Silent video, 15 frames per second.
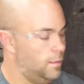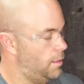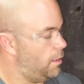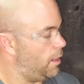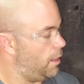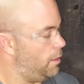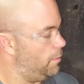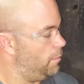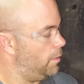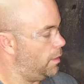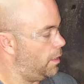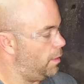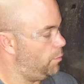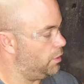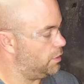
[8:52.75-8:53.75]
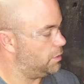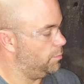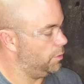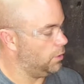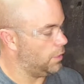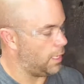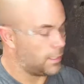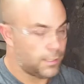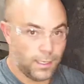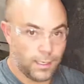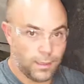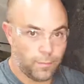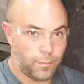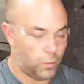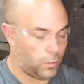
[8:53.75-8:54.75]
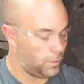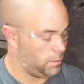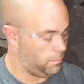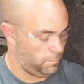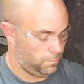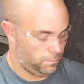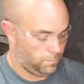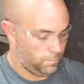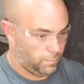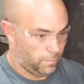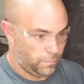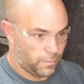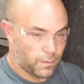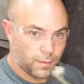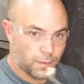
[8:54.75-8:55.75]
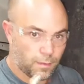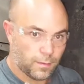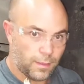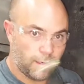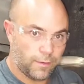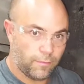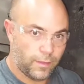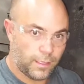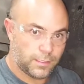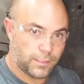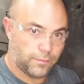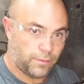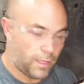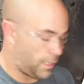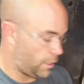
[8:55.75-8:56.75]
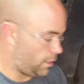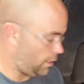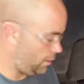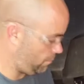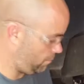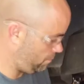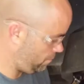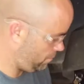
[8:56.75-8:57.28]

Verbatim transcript: All right, I put some blue Loctite on the bolt. Got our fancy flag nut.